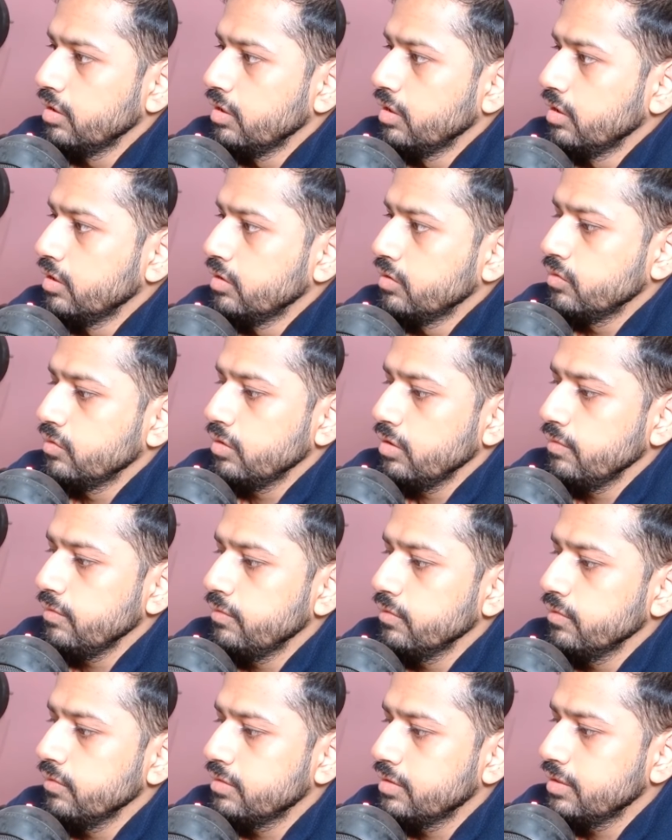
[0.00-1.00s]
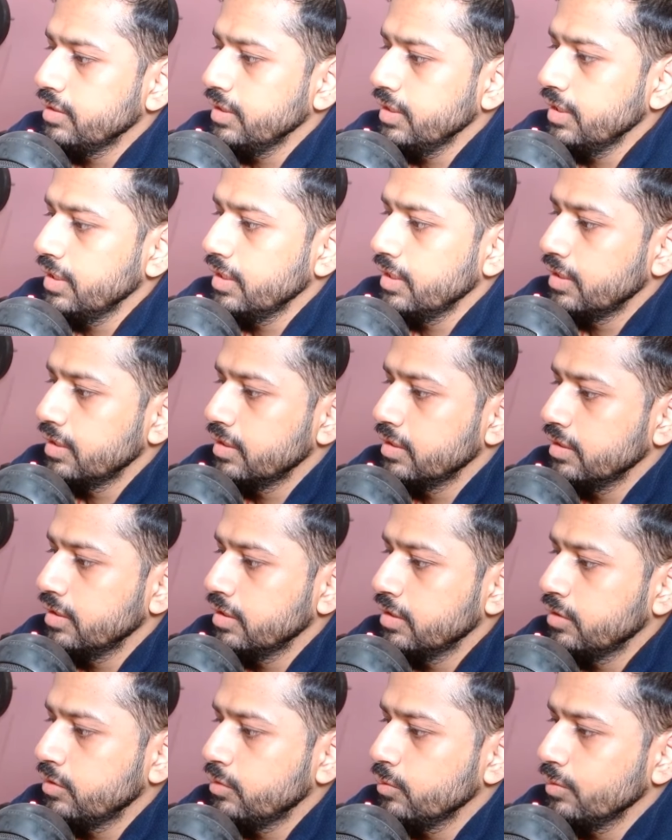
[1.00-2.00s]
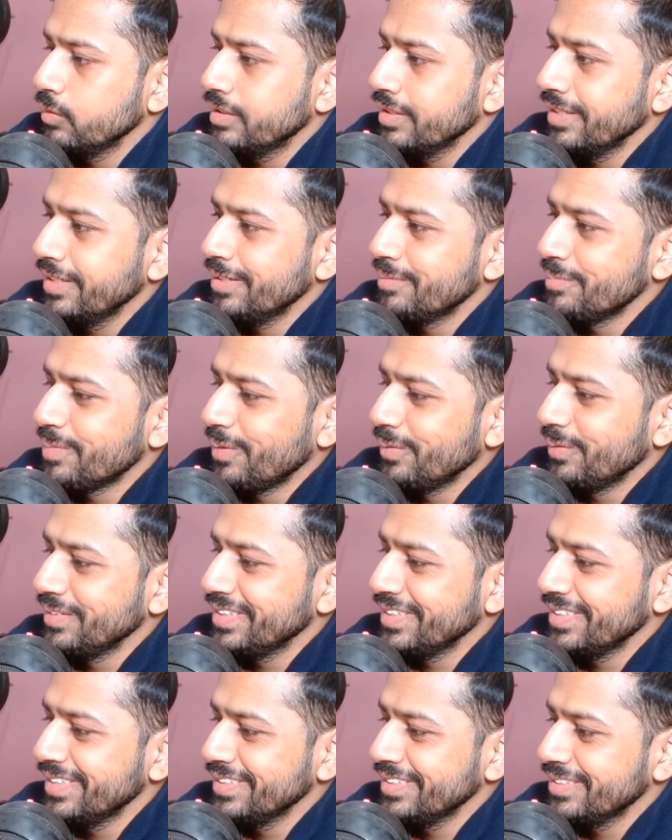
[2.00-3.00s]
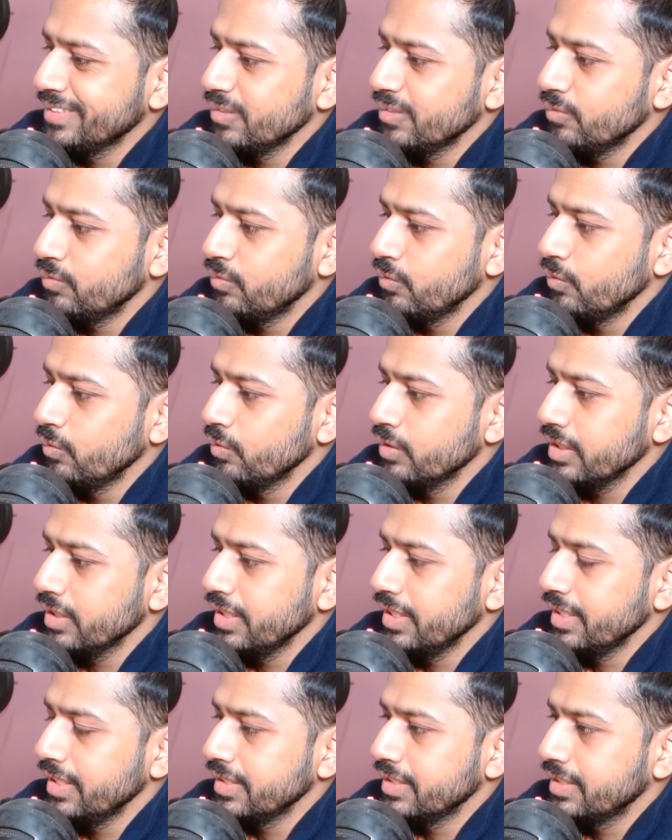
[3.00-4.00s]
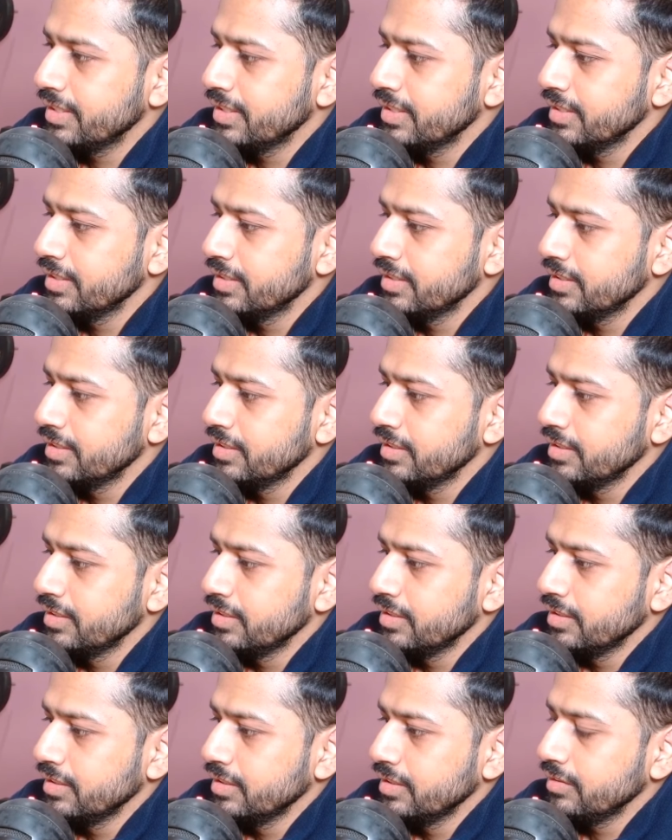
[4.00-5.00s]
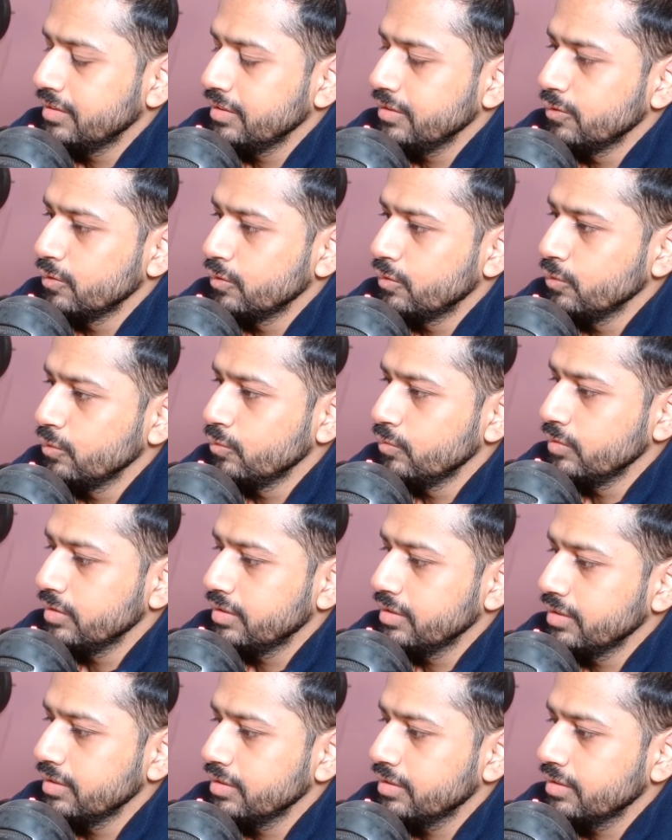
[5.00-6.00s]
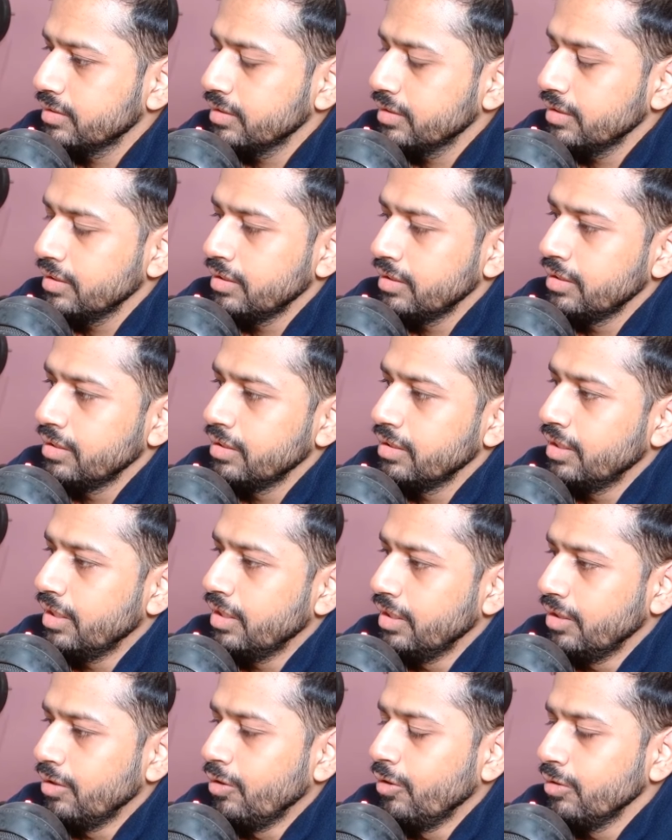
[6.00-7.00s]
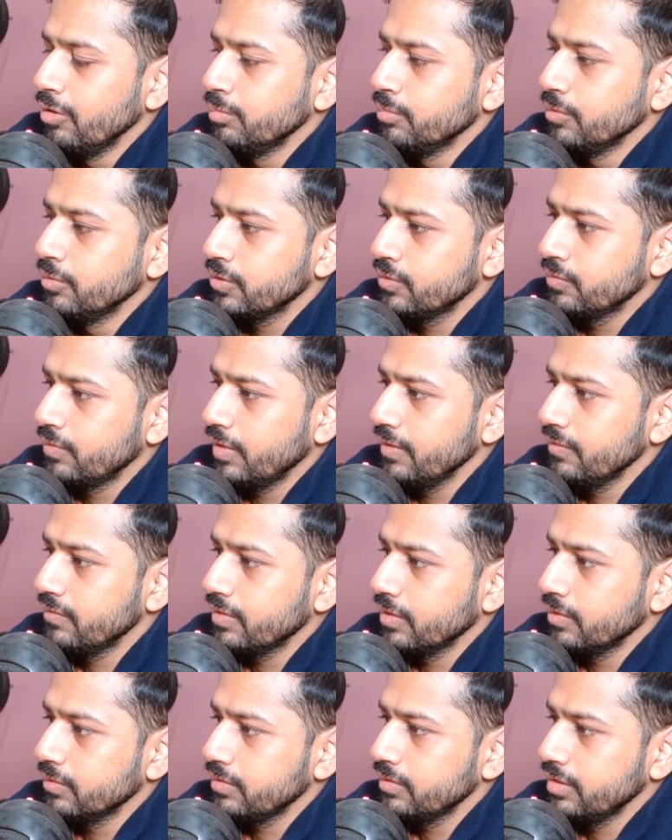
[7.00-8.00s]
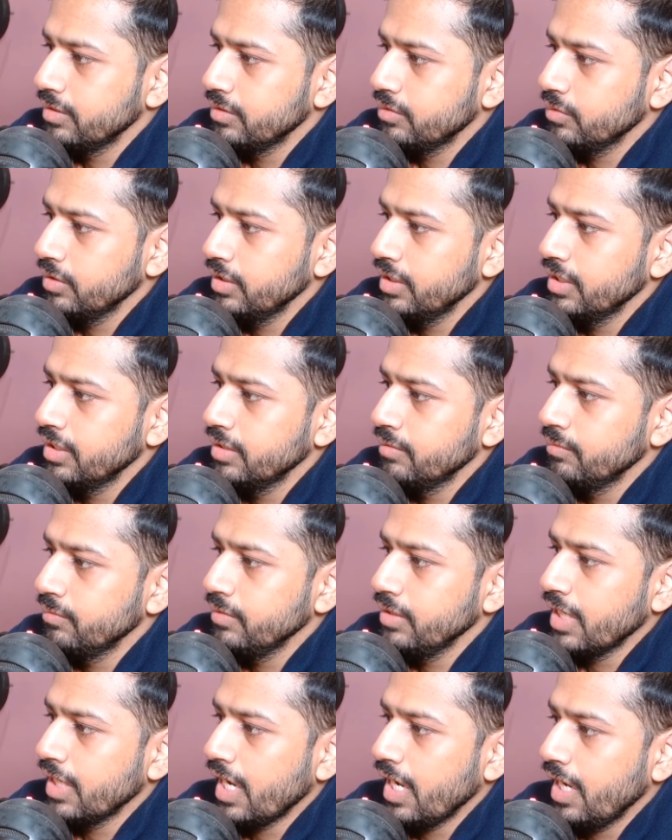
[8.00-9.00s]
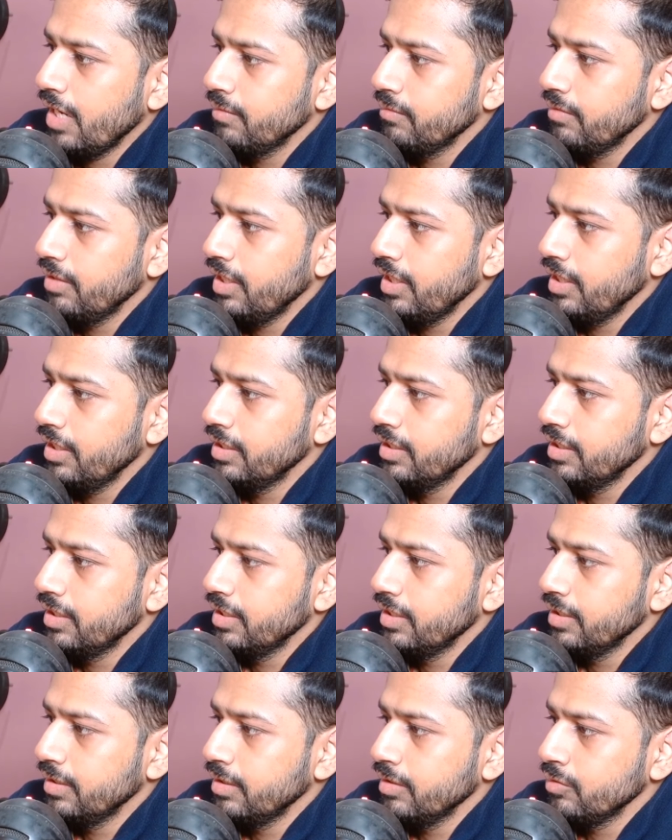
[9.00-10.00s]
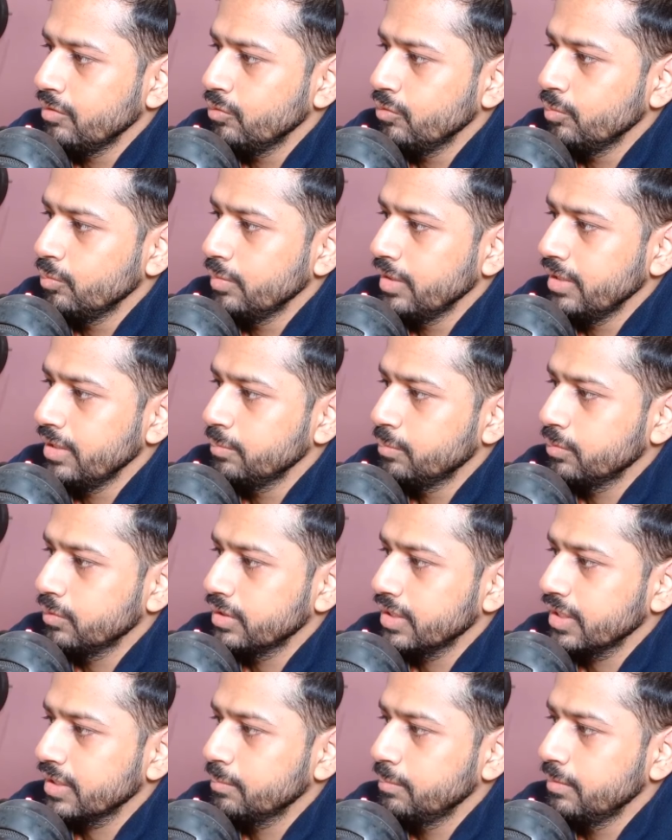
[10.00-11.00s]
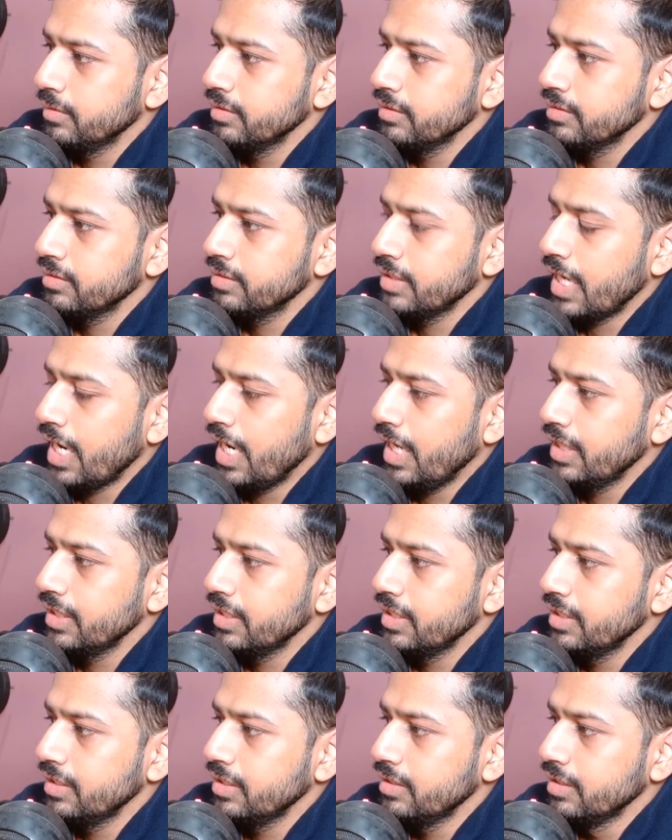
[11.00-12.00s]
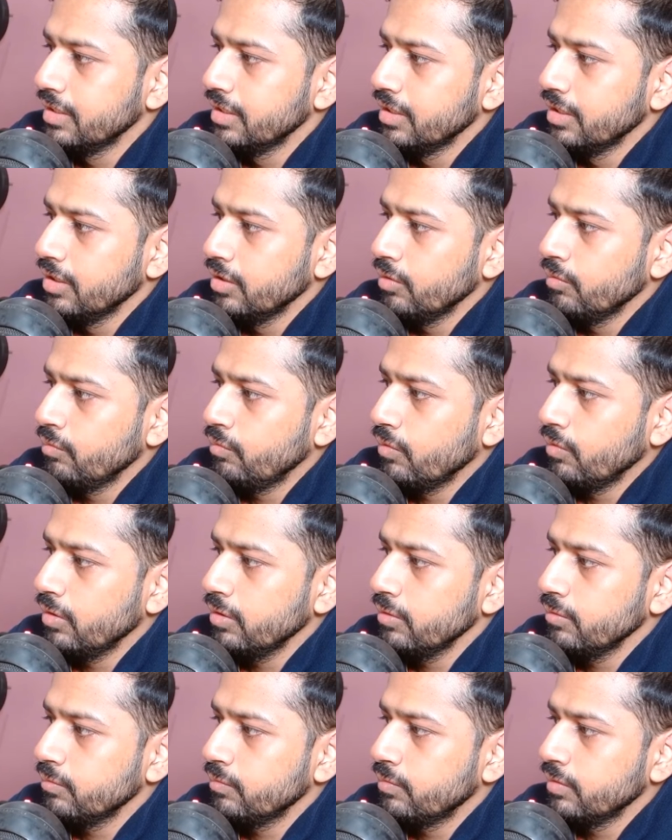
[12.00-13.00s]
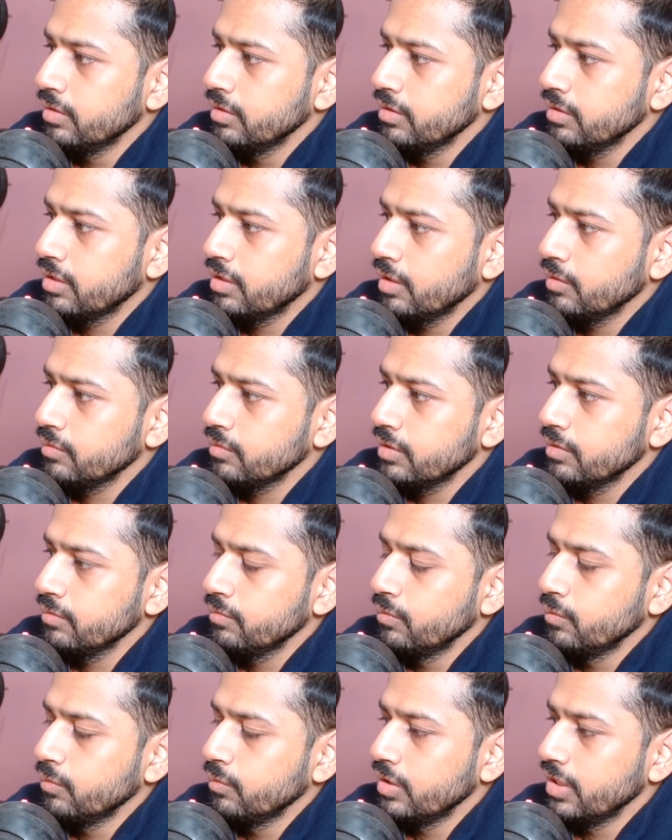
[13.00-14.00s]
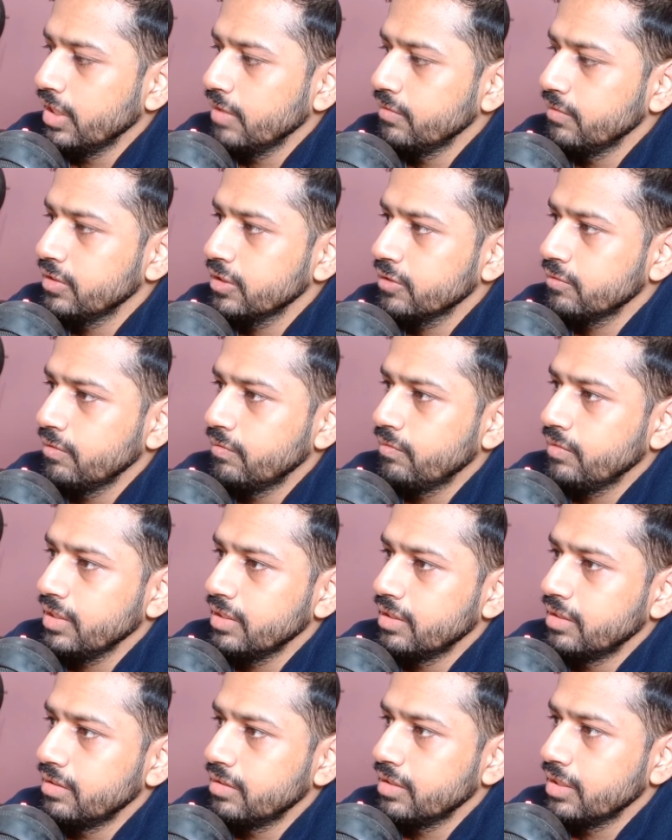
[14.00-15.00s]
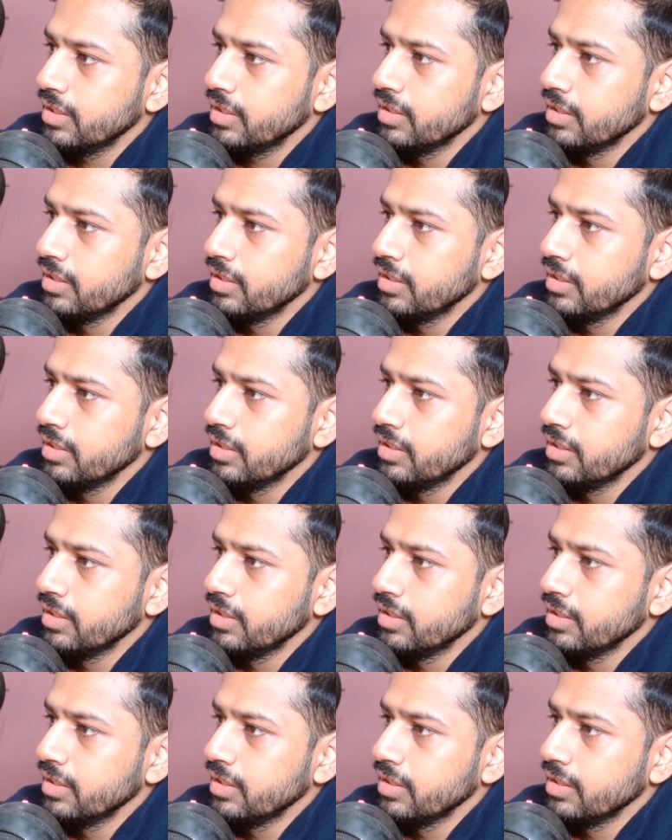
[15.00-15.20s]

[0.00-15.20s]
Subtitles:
So if you see here, the total amount is 4802, which is almost 5000. So here we have domain protect plus added for 1400, which is 1500.